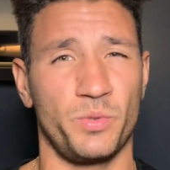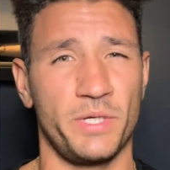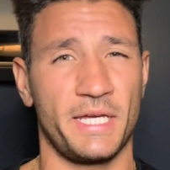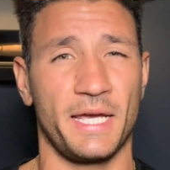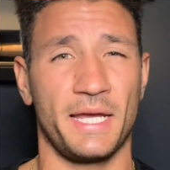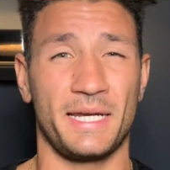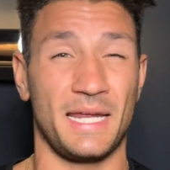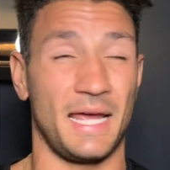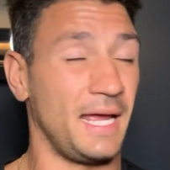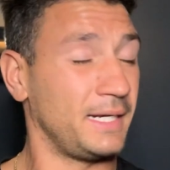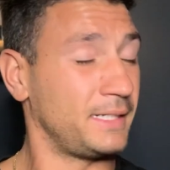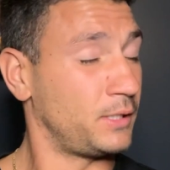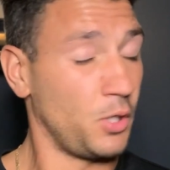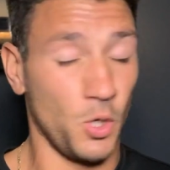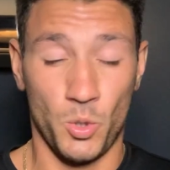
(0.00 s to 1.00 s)
weekend,
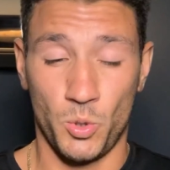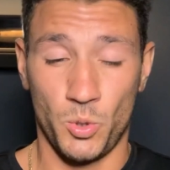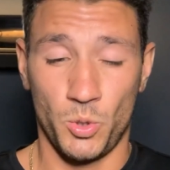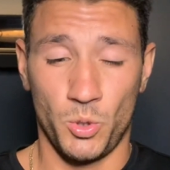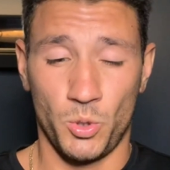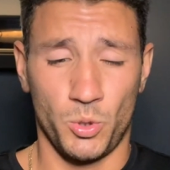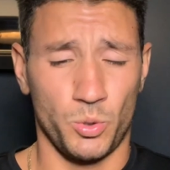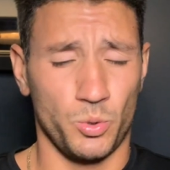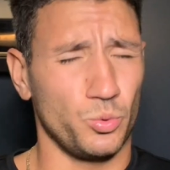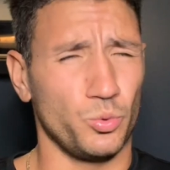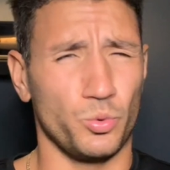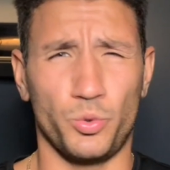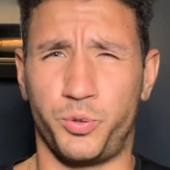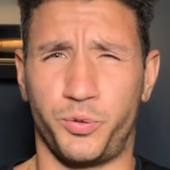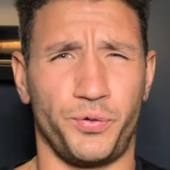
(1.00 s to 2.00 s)
and
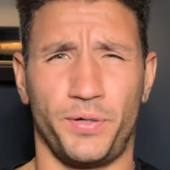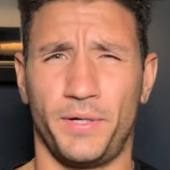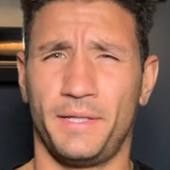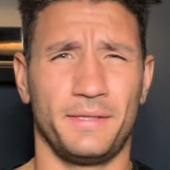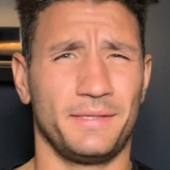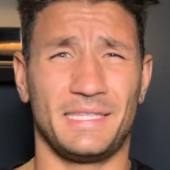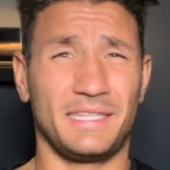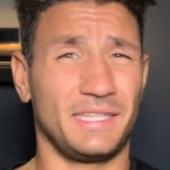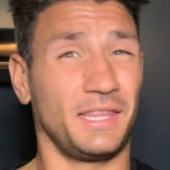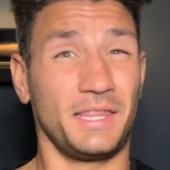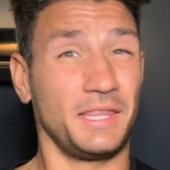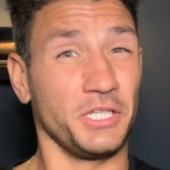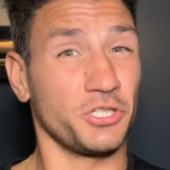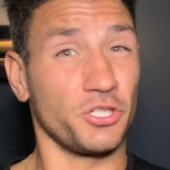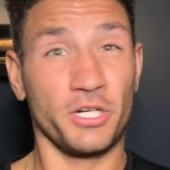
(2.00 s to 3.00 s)
oof,
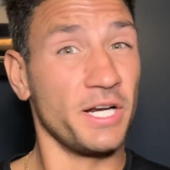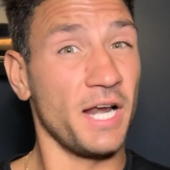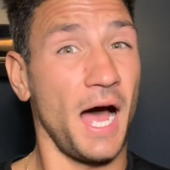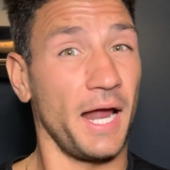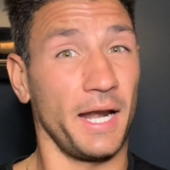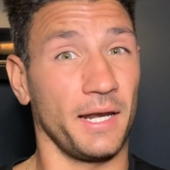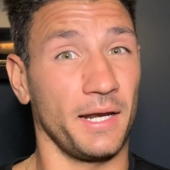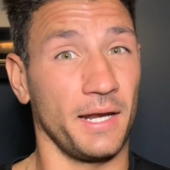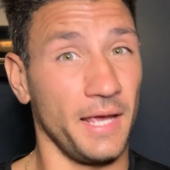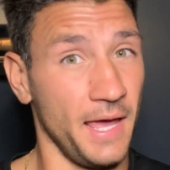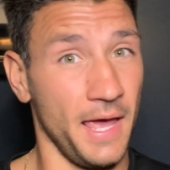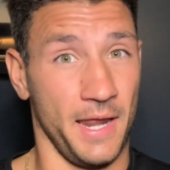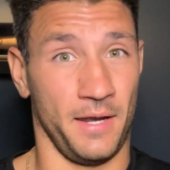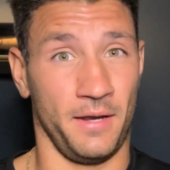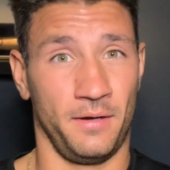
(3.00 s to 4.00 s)
these are not it.